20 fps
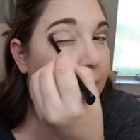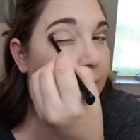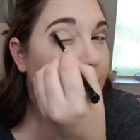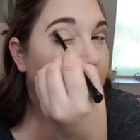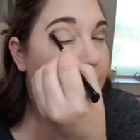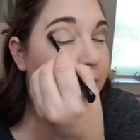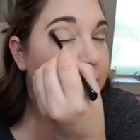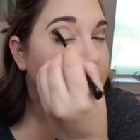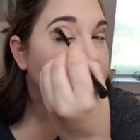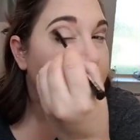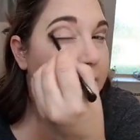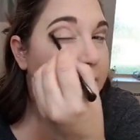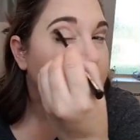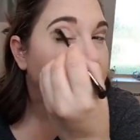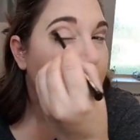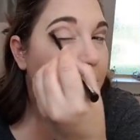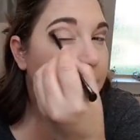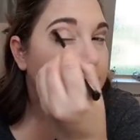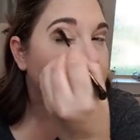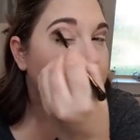And
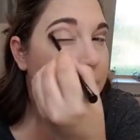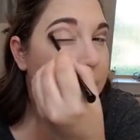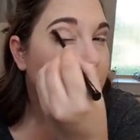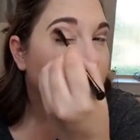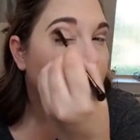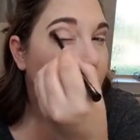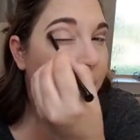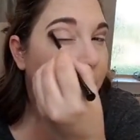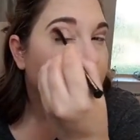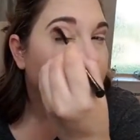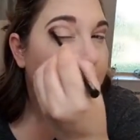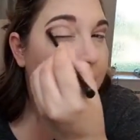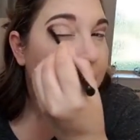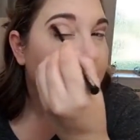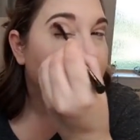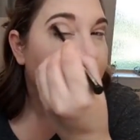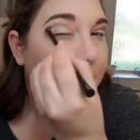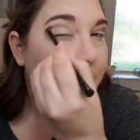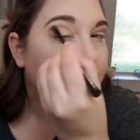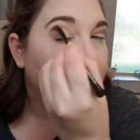I'm just working it
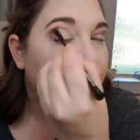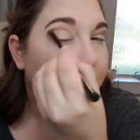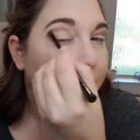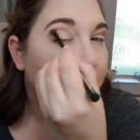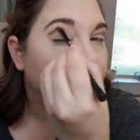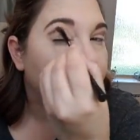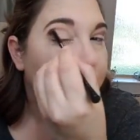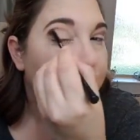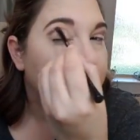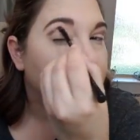back and forth.